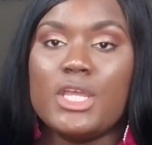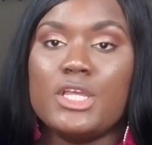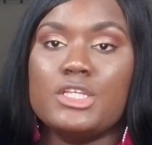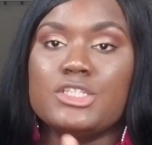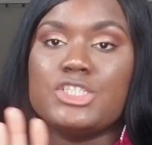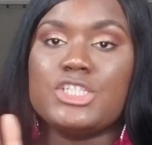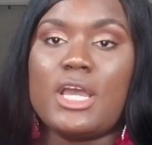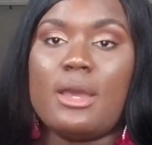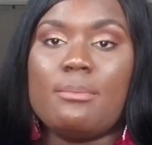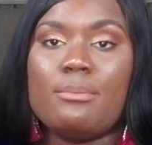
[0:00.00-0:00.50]

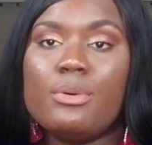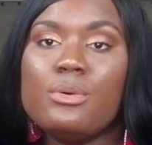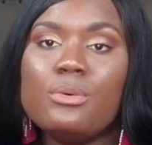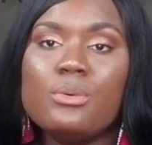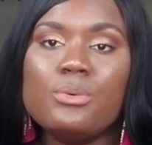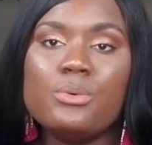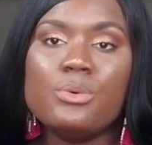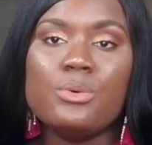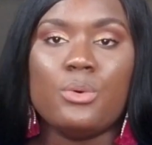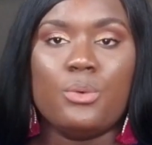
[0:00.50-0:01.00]

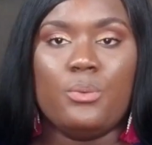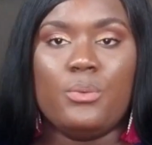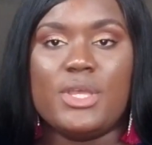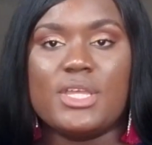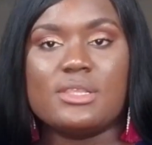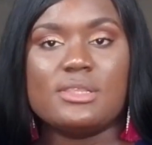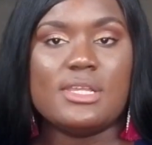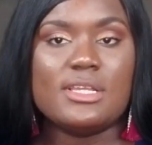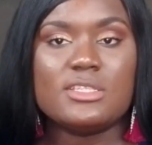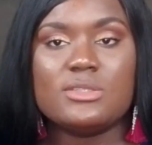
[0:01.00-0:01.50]
shampoo,
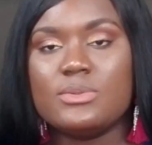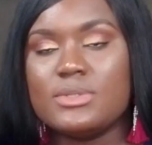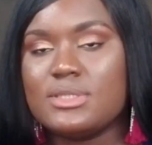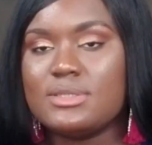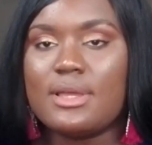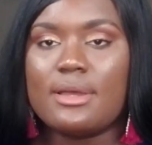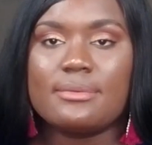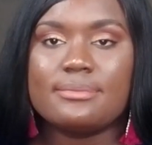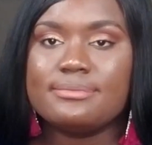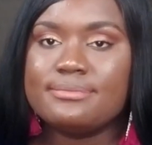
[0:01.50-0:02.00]
wig this, with
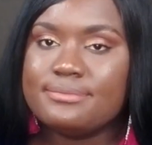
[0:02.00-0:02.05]
stuff.